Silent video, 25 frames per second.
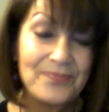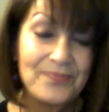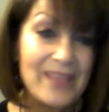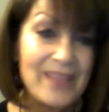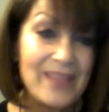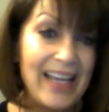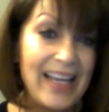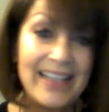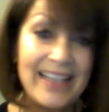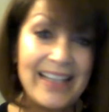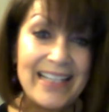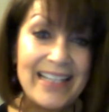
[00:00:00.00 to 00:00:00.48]

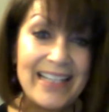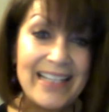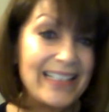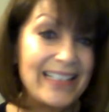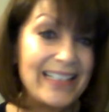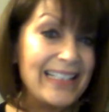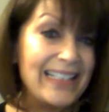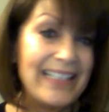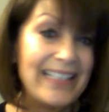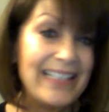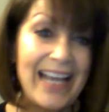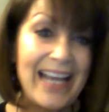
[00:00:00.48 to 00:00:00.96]
And that's
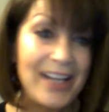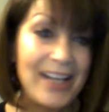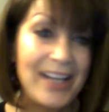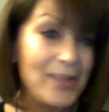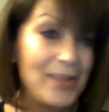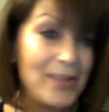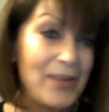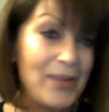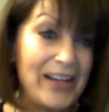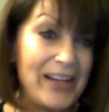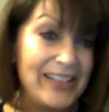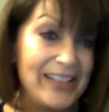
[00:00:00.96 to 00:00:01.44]

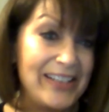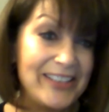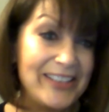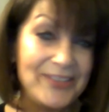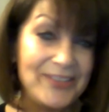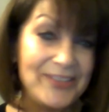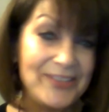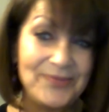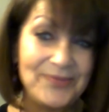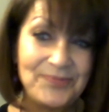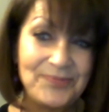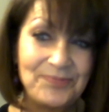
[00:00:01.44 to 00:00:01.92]
exactly what I
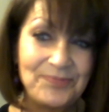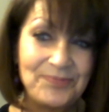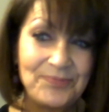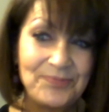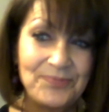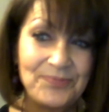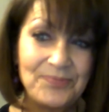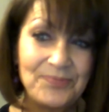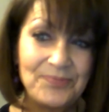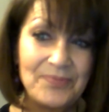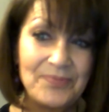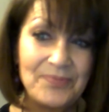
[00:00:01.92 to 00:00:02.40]
do.
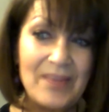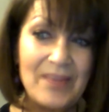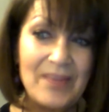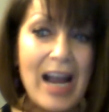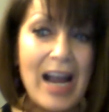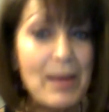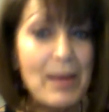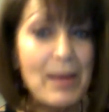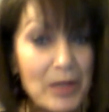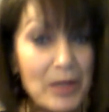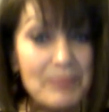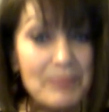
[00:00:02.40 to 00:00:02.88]

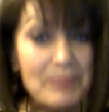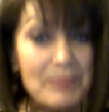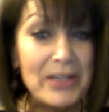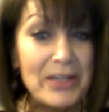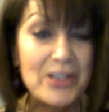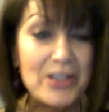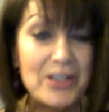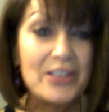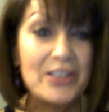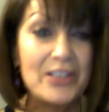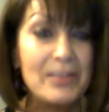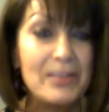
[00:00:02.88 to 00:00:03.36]
I'm on a
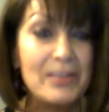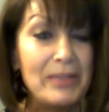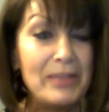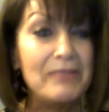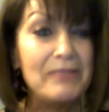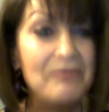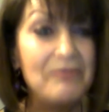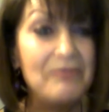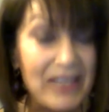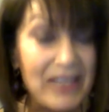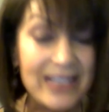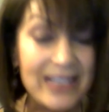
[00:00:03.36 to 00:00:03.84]
mission to be
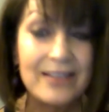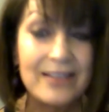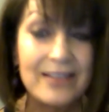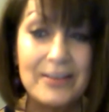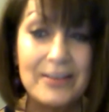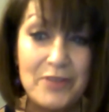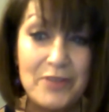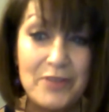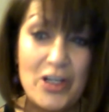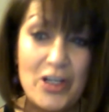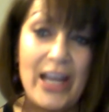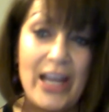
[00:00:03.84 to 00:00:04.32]
a
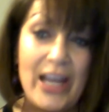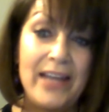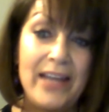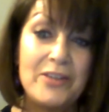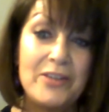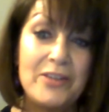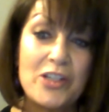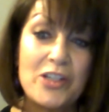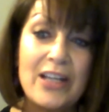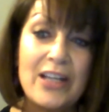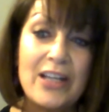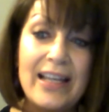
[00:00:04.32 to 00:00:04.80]
vessel of
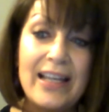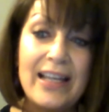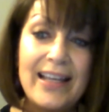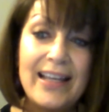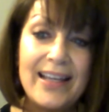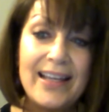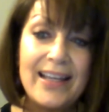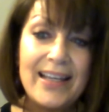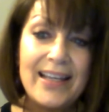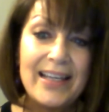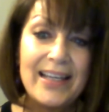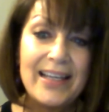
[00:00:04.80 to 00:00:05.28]
change
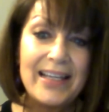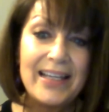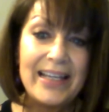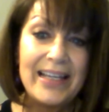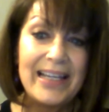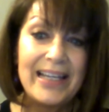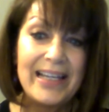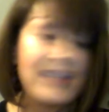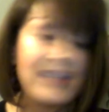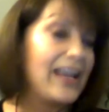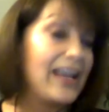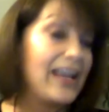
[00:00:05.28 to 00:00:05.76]

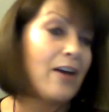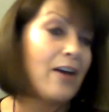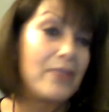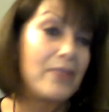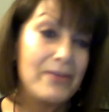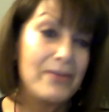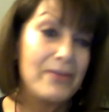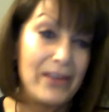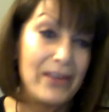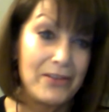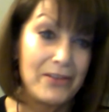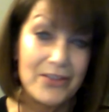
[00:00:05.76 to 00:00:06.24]
in the health
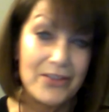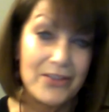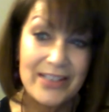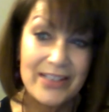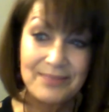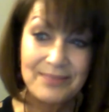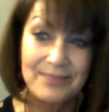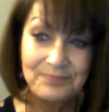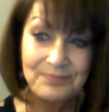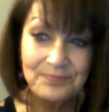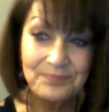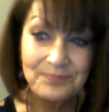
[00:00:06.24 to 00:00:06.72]
of
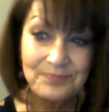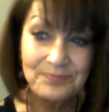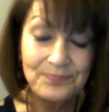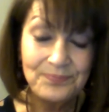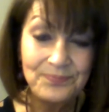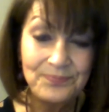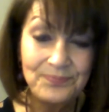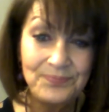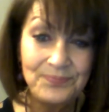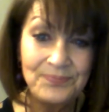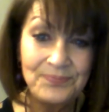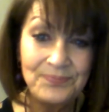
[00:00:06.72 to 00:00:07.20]
others.
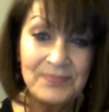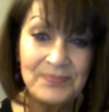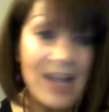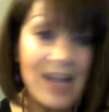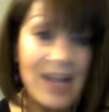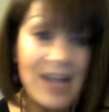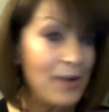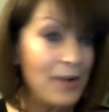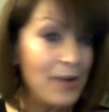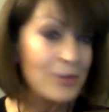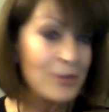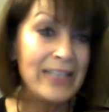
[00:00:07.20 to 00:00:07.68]

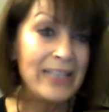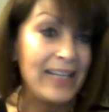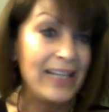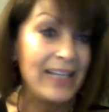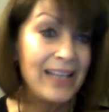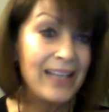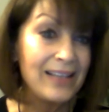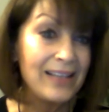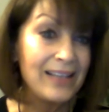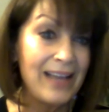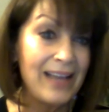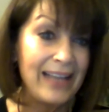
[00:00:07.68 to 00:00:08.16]
I don't take
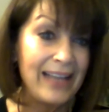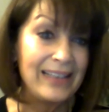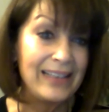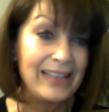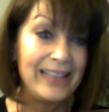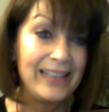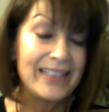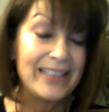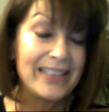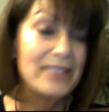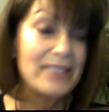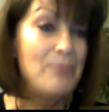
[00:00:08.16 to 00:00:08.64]
that
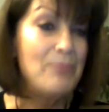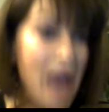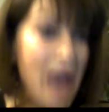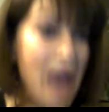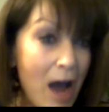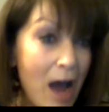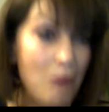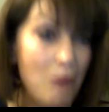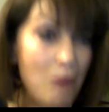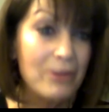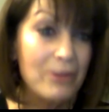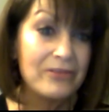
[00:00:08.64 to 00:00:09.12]
lightly. It's a
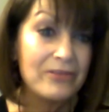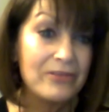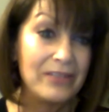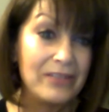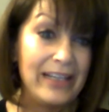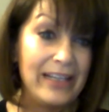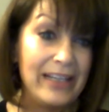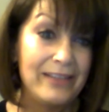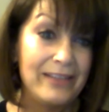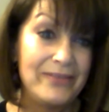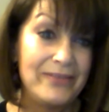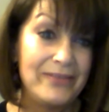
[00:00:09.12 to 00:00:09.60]
powerful
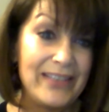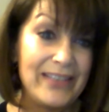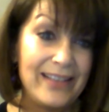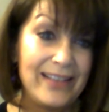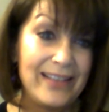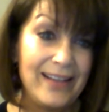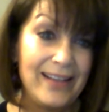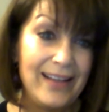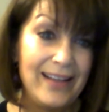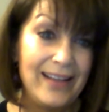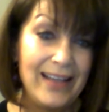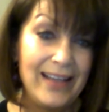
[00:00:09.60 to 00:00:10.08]
gift.
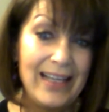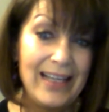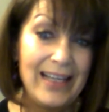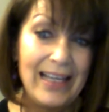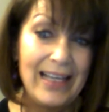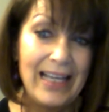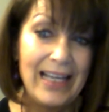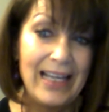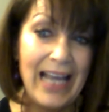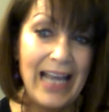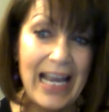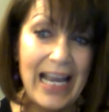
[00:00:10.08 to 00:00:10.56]

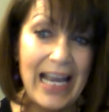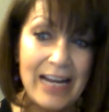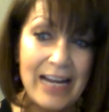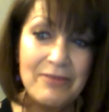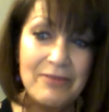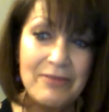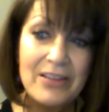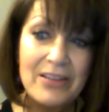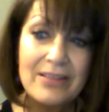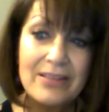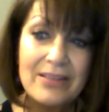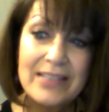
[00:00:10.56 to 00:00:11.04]
And I
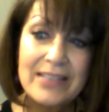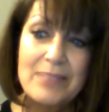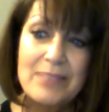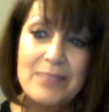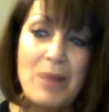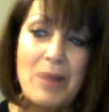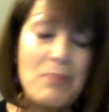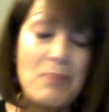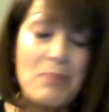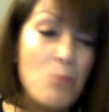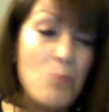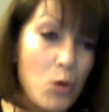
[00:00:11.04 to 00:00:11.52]
feel it's
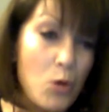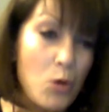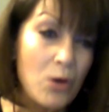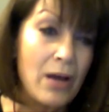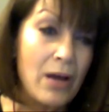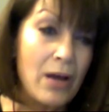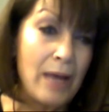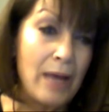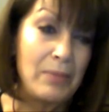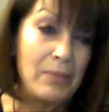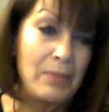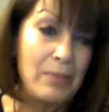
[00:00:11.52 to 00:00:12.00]
my
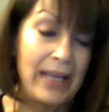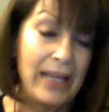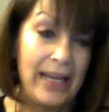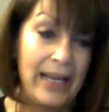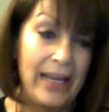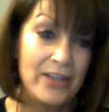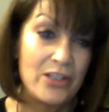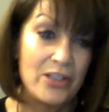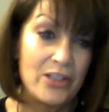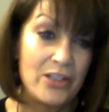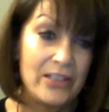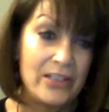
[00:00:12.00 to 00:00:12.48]
moral
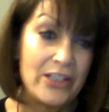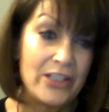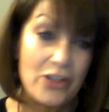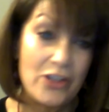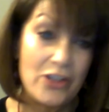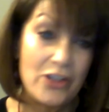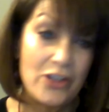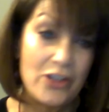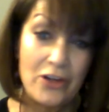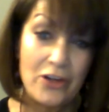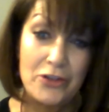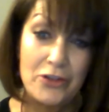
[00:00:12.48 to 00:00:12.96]
obligation to
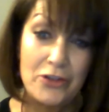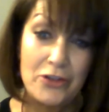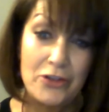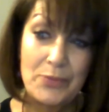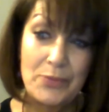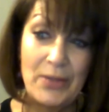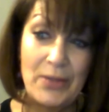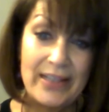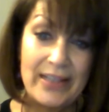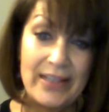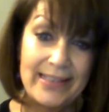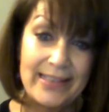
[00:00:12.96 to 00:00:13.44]
share Juice
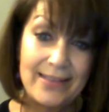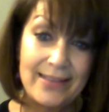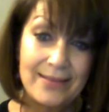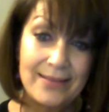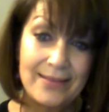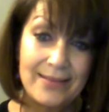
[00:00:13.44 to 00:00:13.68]
Plus.